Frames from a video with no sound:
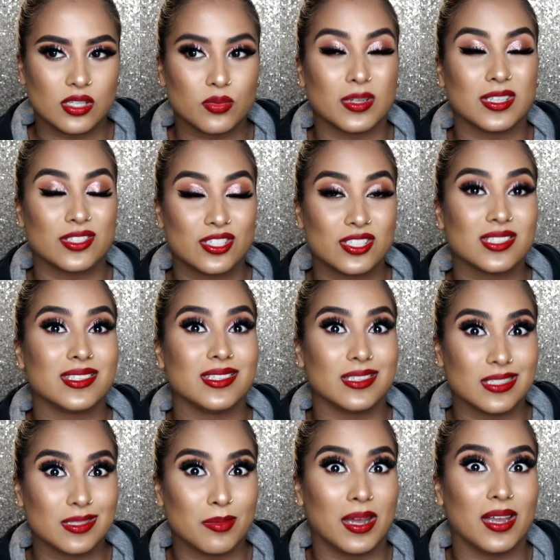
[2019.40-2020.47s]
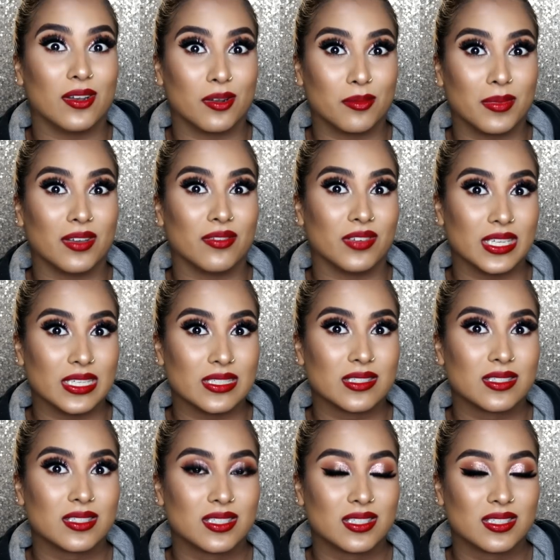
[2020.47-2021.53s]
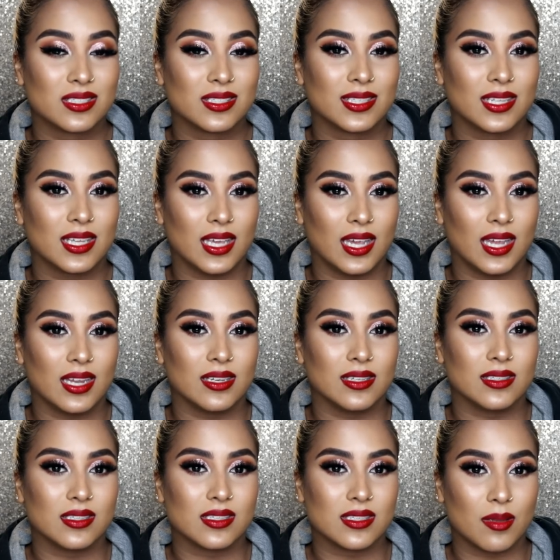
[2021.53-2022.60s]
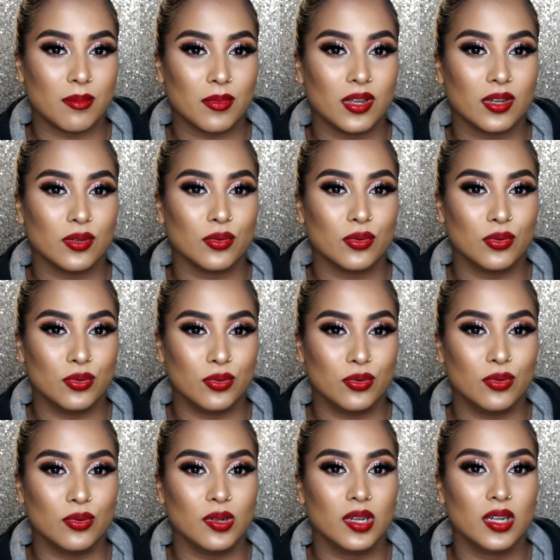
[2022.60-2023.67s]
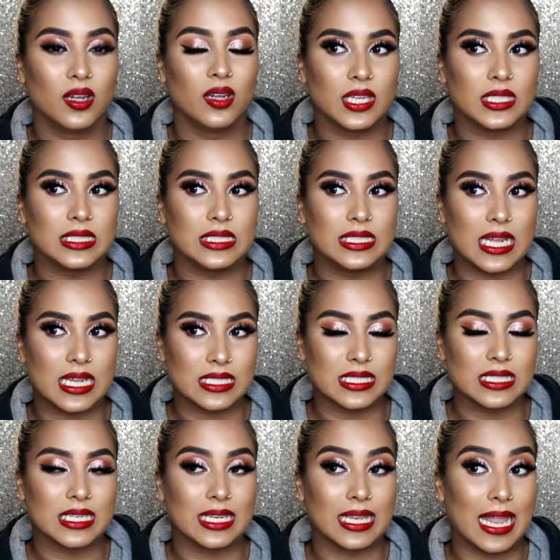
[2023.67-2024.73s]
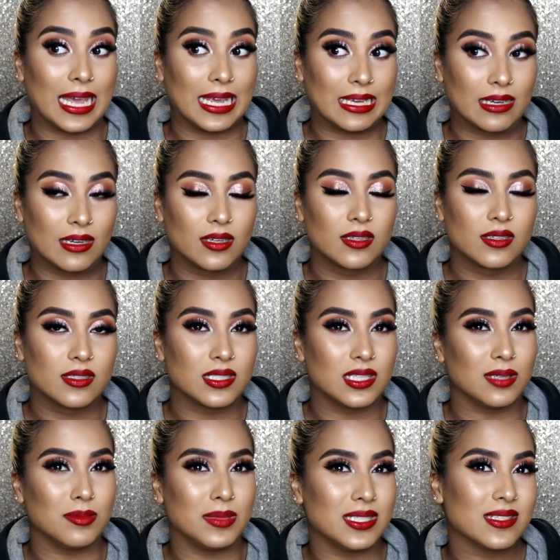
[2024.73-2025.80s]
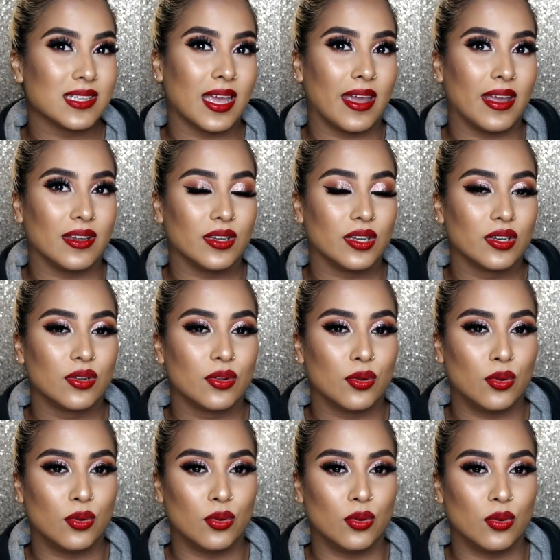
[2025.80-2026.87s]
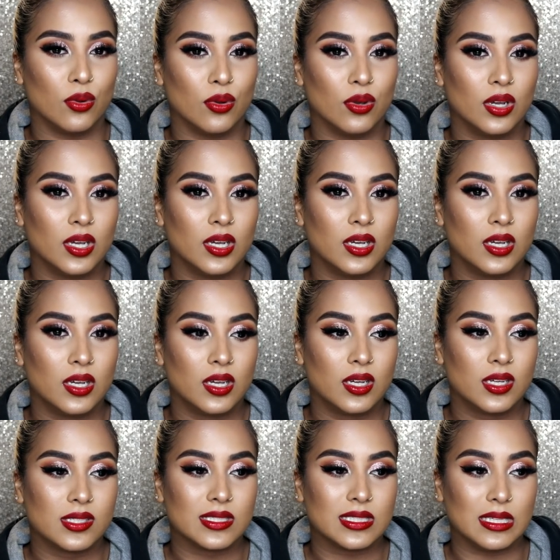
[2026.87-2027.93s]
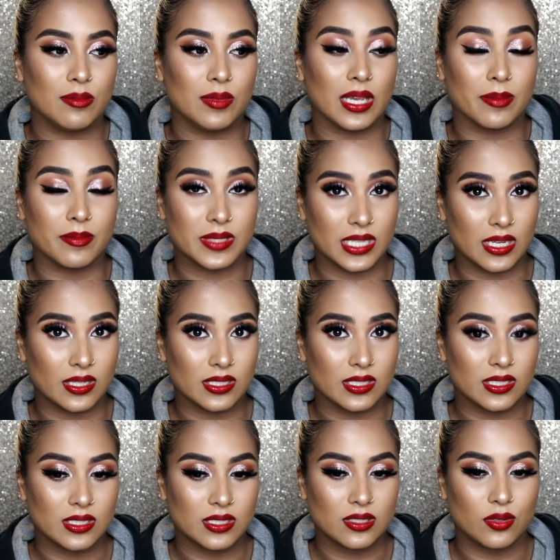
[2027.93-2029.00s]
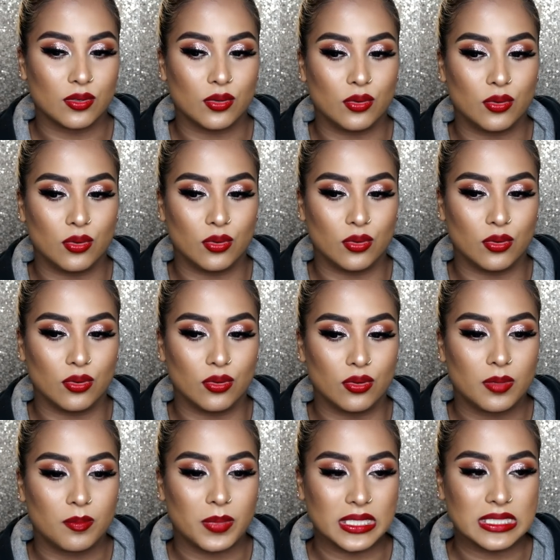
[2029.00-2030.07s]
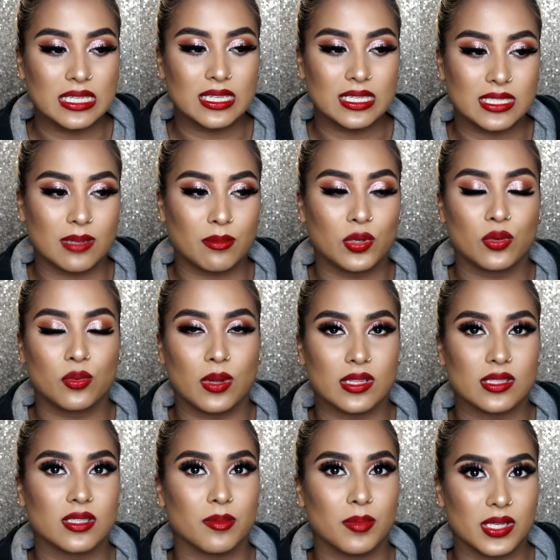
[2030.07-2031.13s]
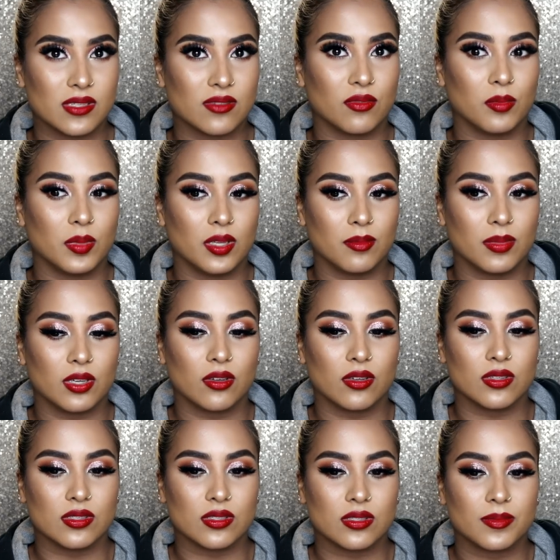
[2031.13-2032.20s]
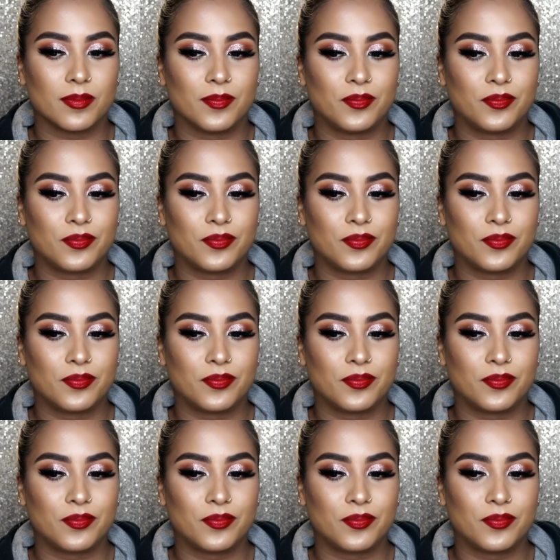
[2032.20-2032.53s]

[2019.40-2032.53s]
wants to see a smile on my face, and someone who doesn't like seeing me sad or see me upset, or basically someone who wants the best for me, because